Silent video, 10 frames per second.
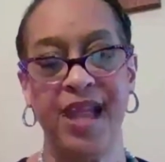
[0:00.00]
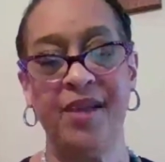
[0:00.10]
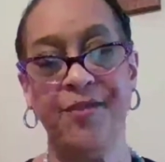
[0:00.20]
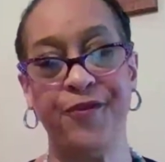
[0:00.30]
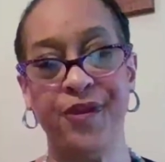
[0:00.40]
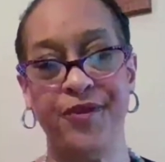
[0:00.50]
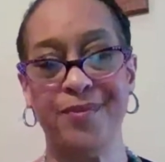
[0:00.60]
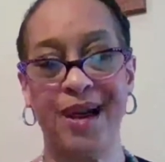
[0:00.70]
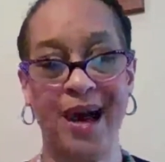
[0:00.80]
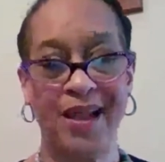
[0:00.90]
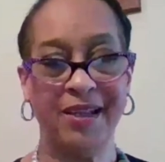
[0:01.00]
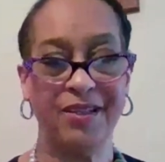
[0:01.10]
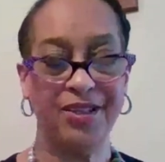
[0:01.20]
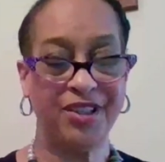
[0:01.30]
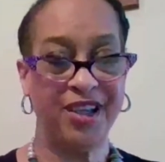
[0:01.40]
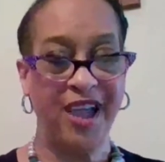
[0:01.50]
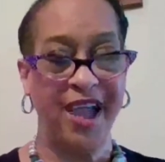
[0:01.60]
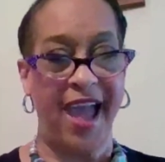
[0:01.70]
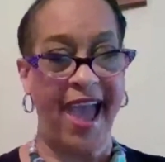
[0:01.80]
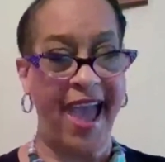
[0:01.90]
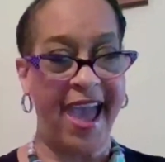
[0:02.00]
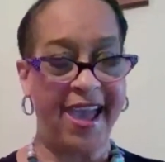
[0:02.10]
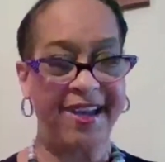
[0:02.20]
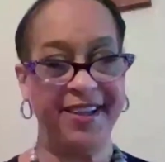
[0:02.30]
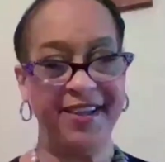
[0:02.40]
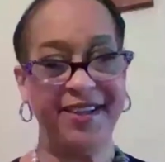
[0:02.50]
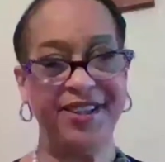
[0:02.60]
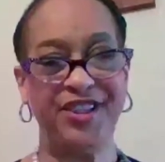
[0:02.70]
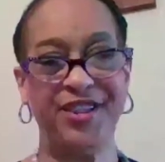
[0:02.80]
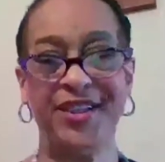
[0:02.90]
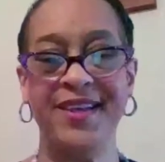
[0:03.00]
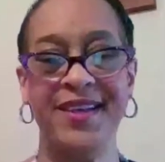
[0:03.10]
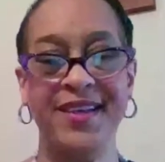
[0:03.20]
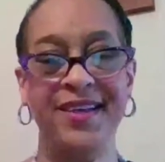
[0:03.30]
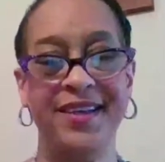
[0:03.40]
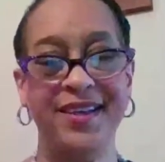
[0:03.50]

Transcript: I have a friend from college and she